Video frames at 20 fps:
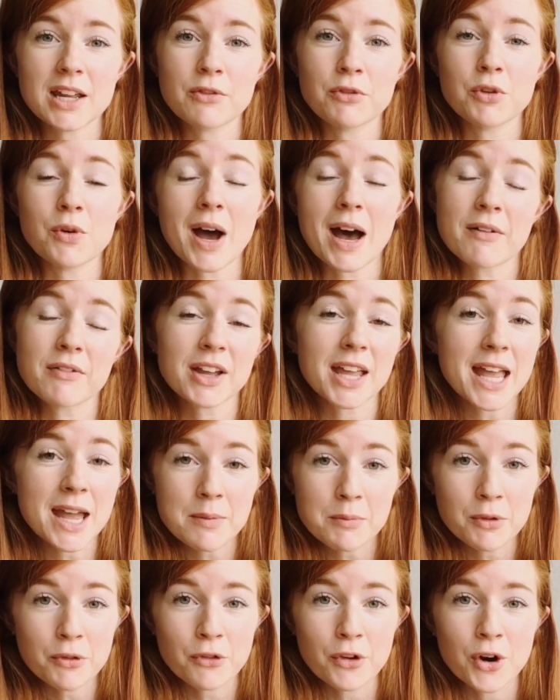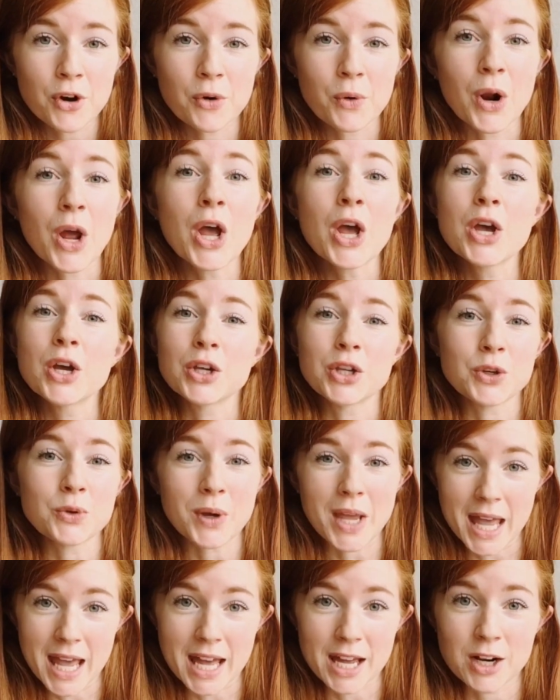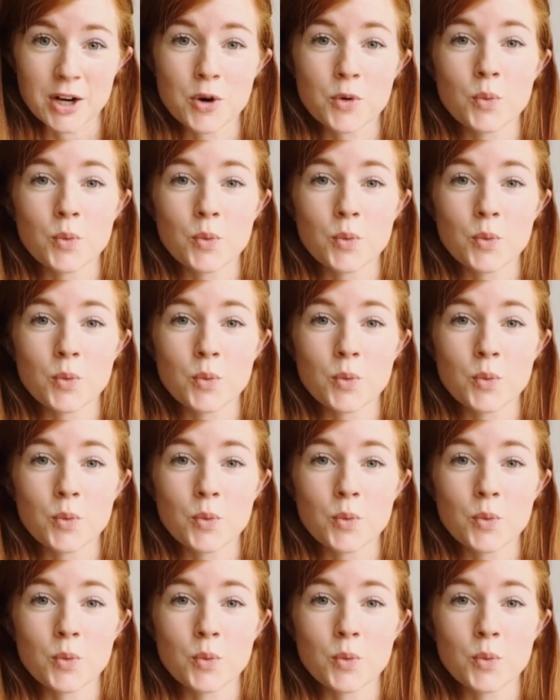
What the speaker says: If you have a camera phone, you can.